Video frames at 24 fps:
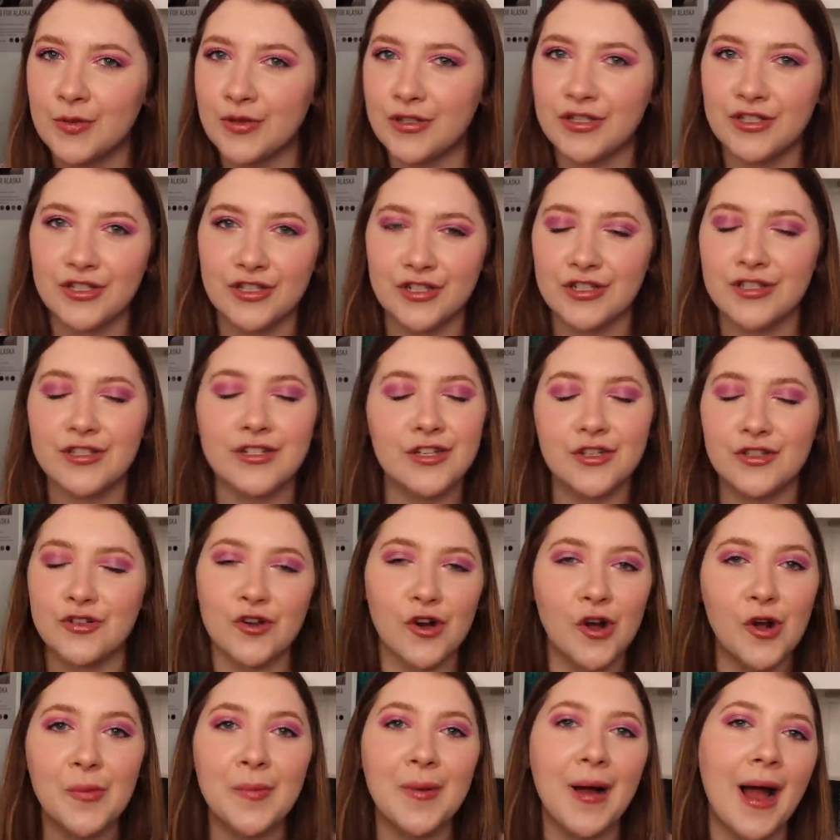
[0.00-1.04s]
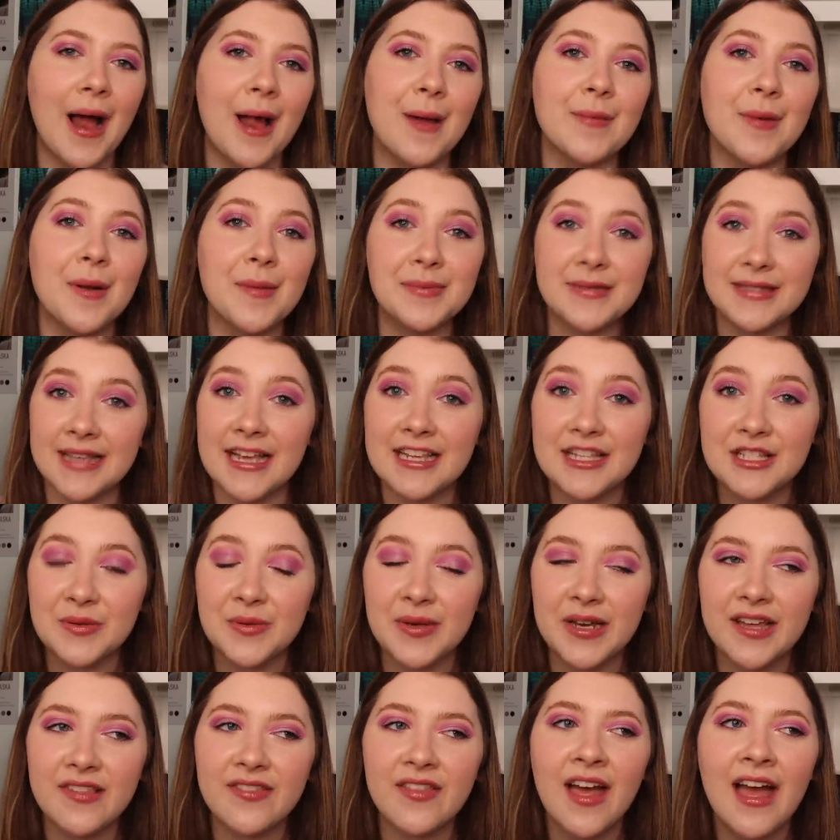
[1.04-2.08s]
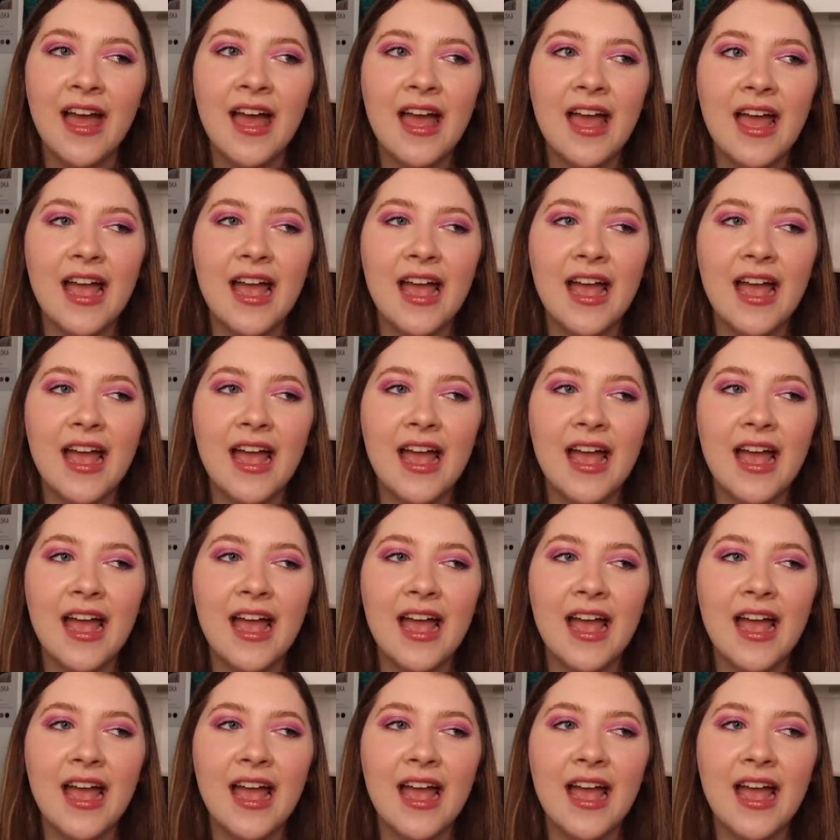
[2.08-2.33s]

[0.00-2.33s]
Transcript: which is just a trope I'm obsessed with,